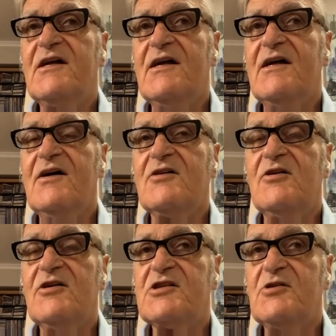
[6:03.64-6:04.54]
uh,
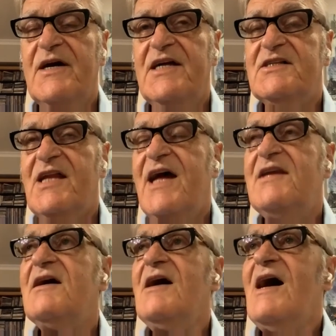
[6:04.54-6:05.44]
across
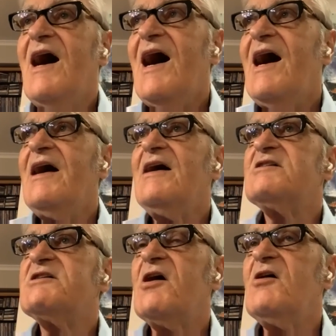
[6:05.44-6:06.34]
Queensland. Uh,
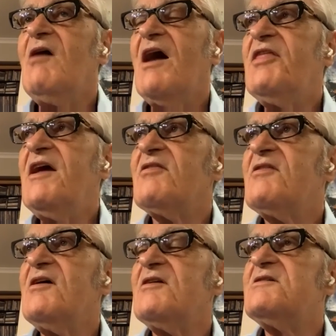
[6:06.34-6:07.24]
so I think
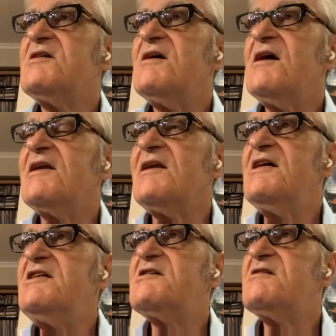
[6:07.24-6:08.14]
that uh, at
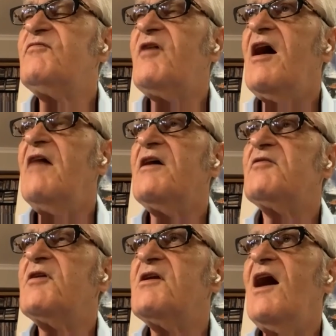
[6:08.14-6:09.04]
least
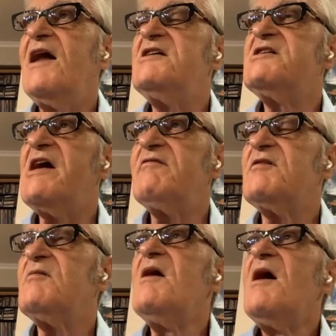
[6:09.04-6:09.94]

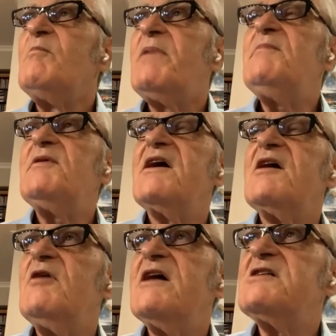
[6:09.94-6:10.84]
597 people
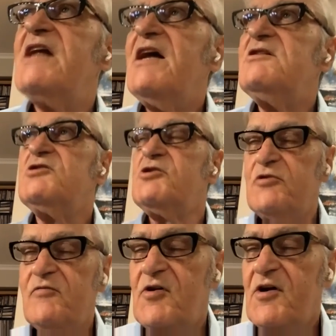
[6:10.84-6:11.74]
in Queensland
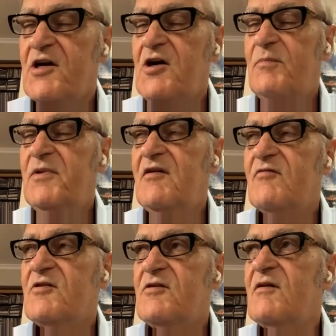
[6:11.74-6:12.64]
should have got a copy of